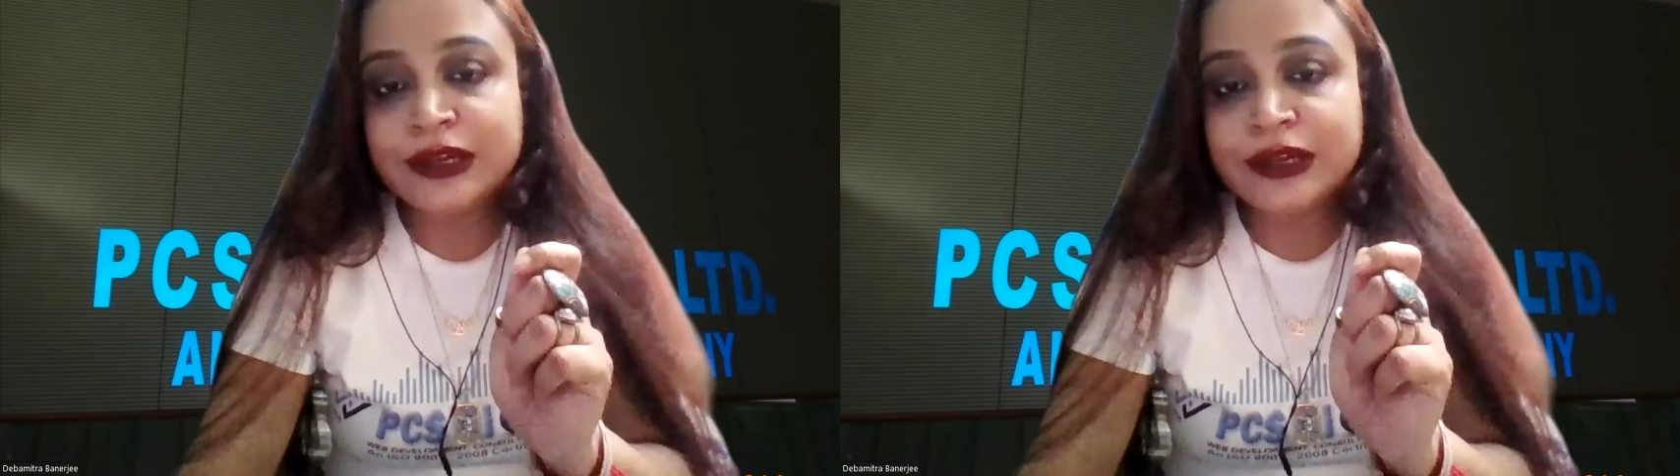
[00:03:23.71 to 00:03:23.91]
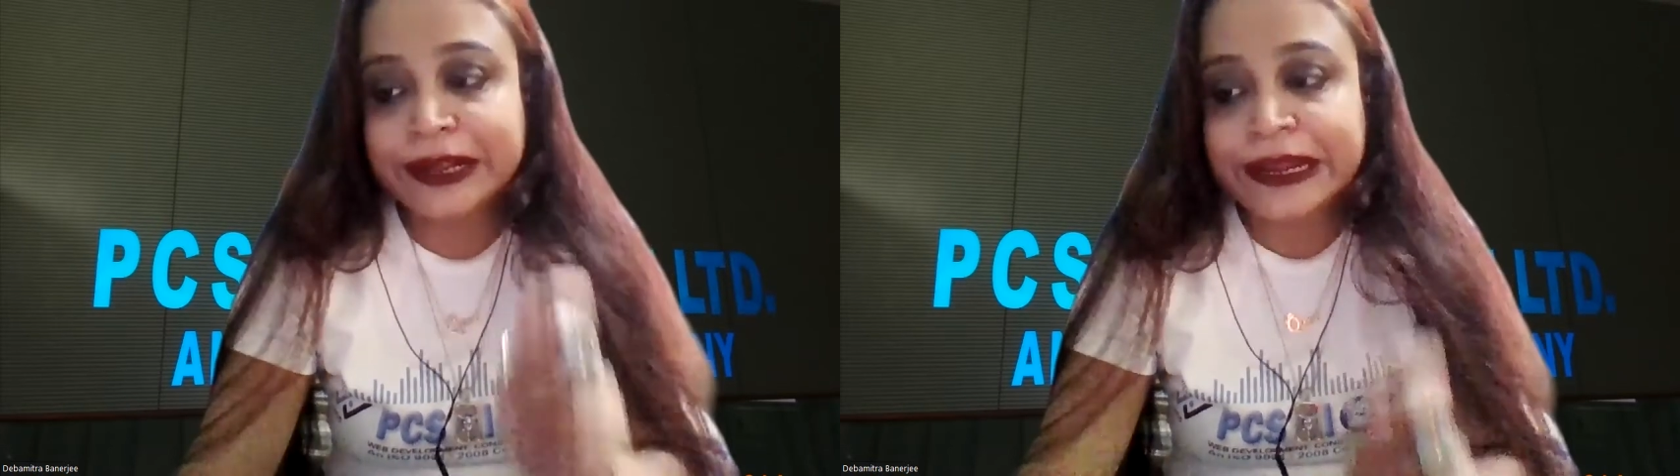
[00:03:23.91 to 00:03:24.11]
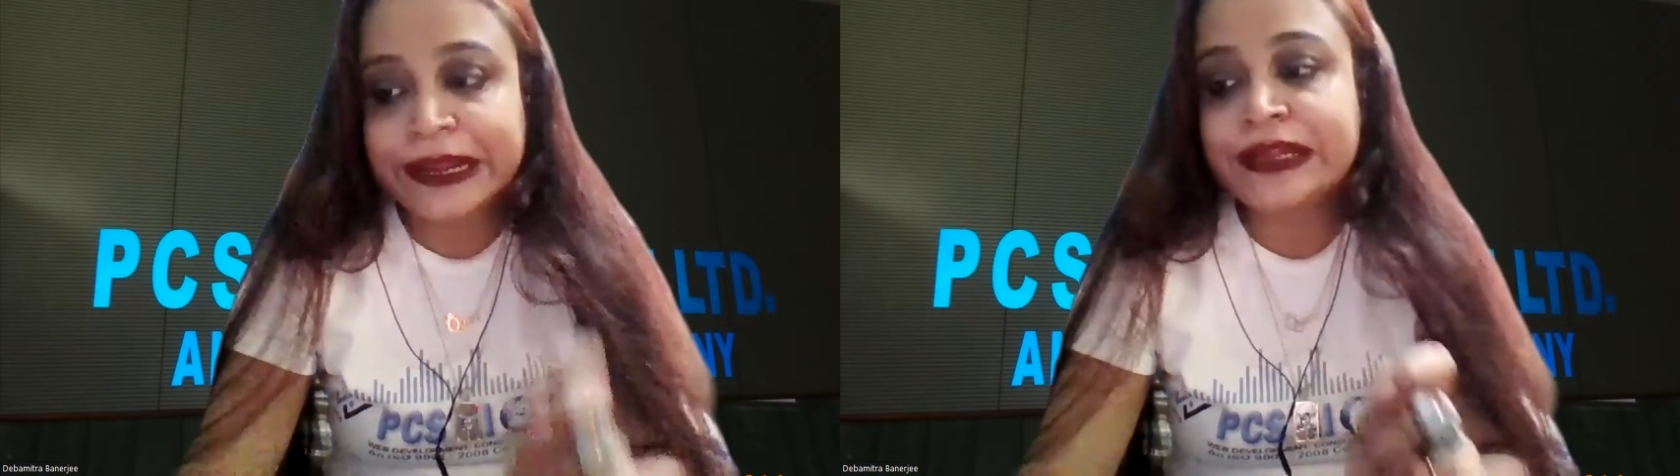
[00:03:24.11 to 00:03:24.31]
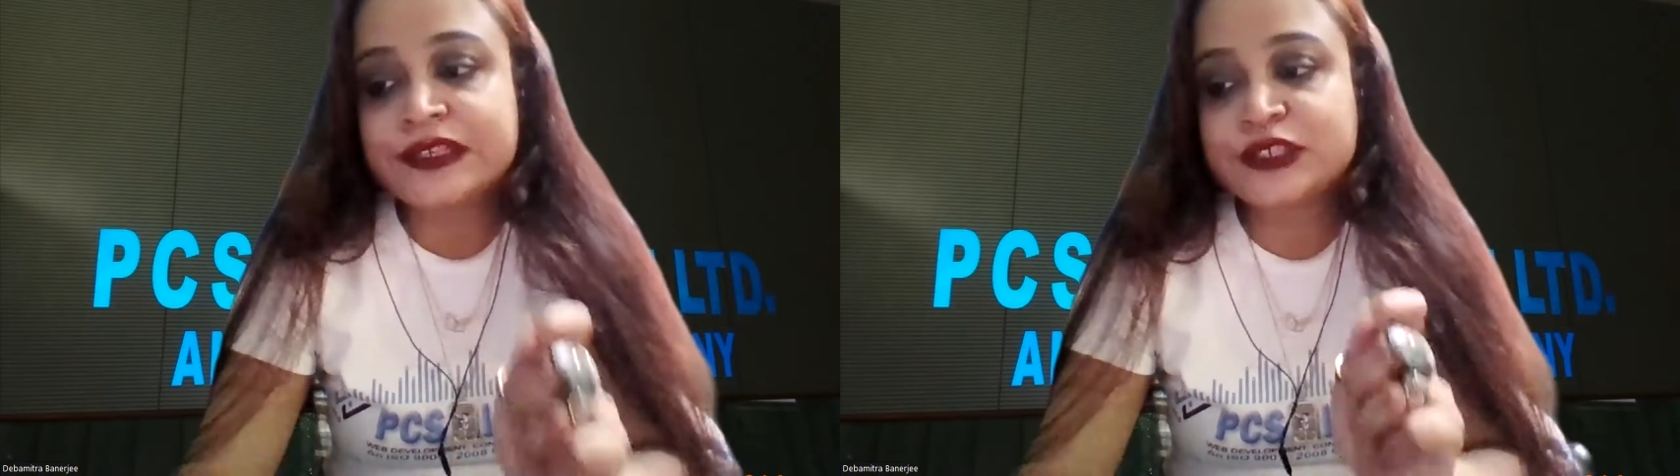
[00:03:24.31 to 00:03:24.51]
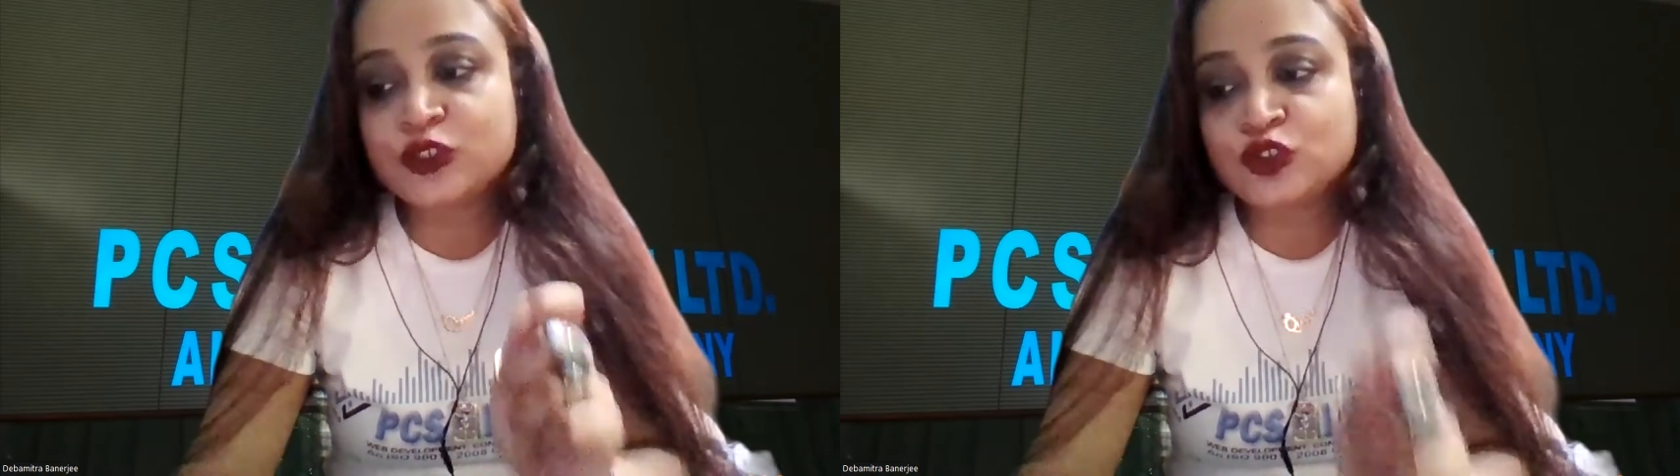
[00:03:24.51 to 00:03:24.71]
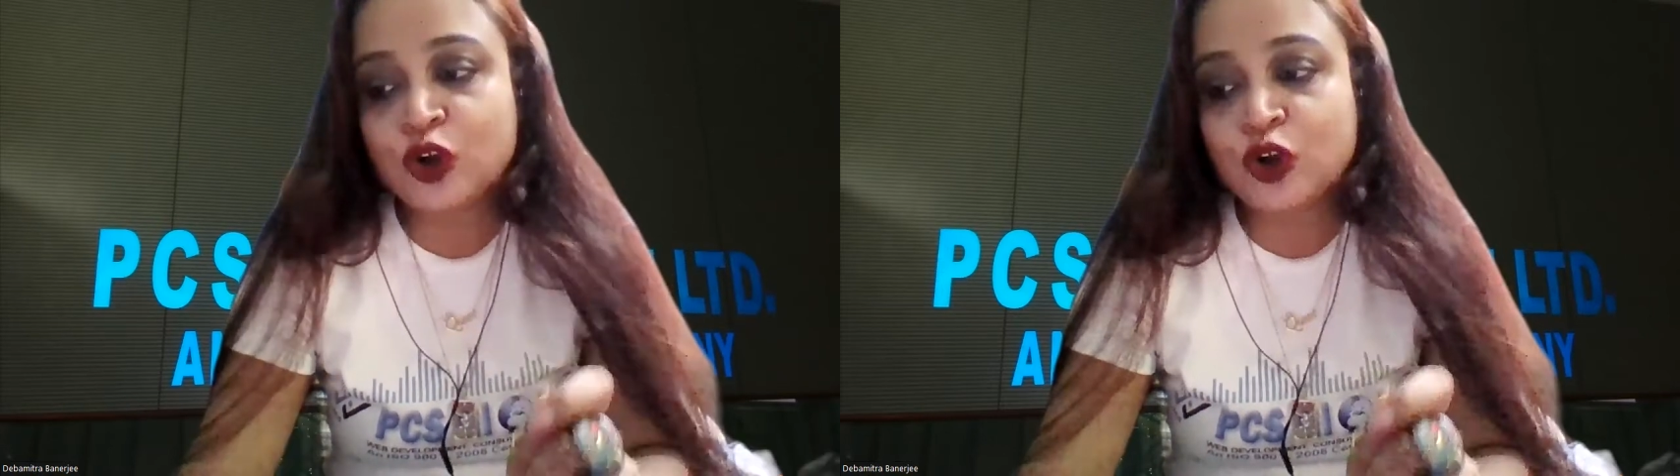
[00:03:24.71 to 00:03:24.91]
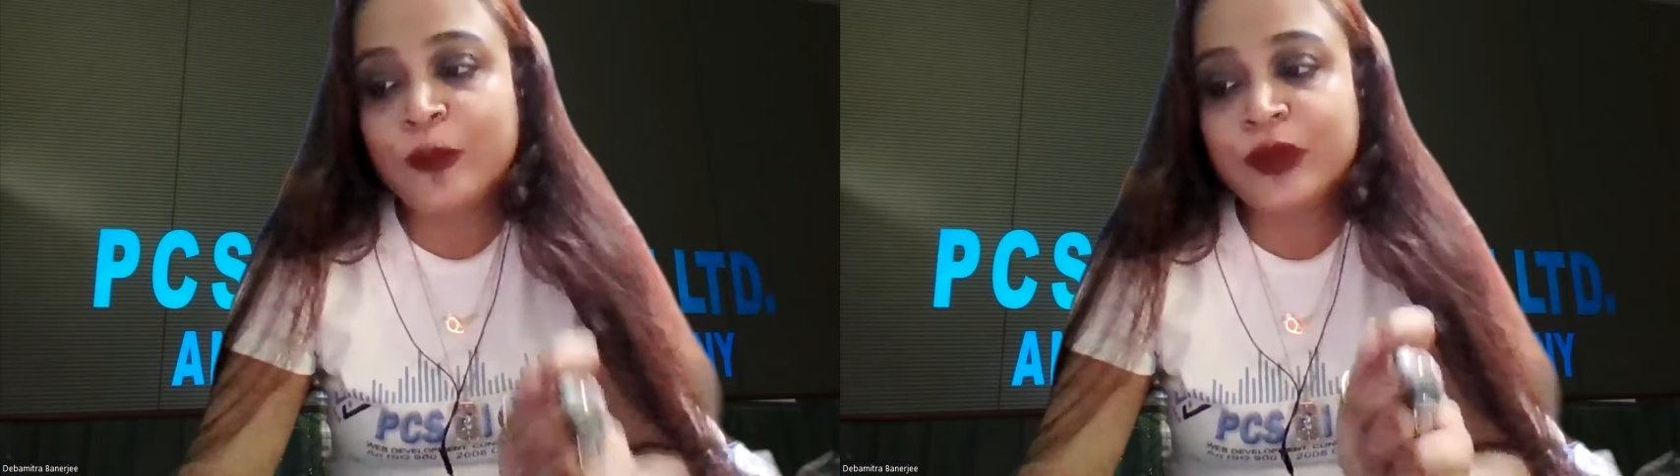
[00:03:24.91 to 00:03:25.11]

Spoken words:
greatest job